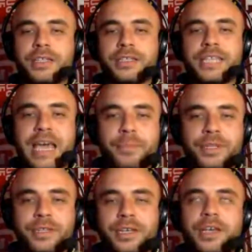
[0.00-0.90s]
How did this
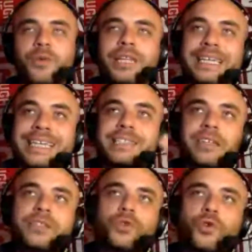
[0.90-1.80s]
happen? Well, I guess
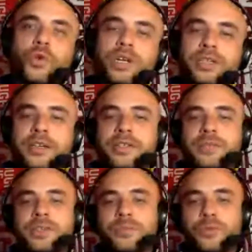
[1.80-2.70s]
not so quickly because it's
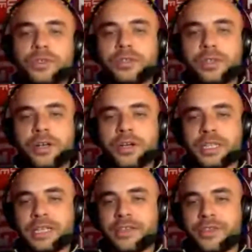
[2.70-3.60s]
been more longer than
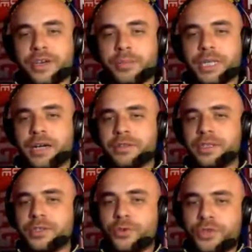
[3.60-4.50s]
I thought, but how did
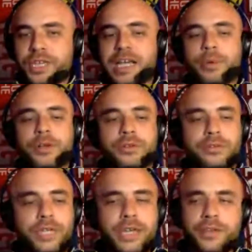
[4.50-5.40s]
this whole thing come
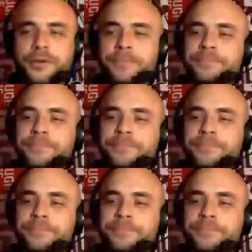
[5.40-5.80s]
together?